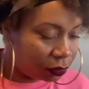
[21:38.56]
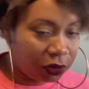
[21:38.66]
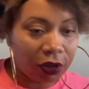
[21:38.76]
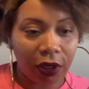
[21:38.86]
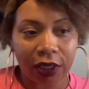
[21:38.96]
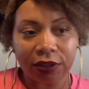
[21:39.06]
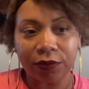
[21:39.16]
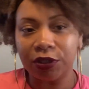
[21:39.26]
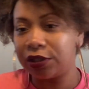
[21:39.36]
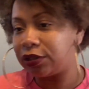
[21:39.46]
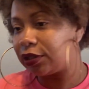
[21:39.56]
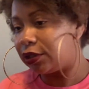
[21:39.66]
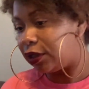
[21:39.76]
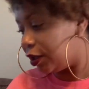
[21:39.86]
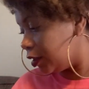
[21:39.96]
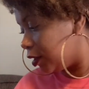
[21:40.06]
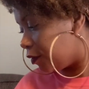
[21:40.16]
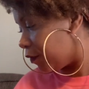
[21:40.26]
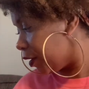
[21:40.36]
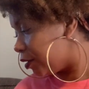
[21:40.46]
You know how some shit sitting dead in your
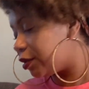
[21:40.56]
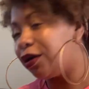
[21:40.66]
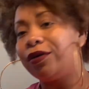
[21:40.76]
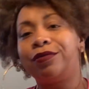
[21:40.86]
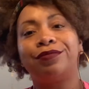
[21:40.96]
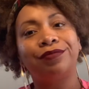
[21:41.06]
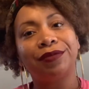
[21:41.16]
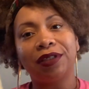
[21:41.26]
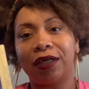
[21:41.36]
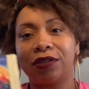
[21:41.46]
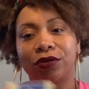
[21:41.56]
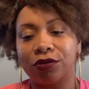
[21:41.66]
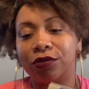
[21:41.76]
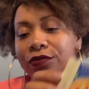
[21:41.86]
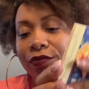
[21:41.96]
face? Oh, see, I told you.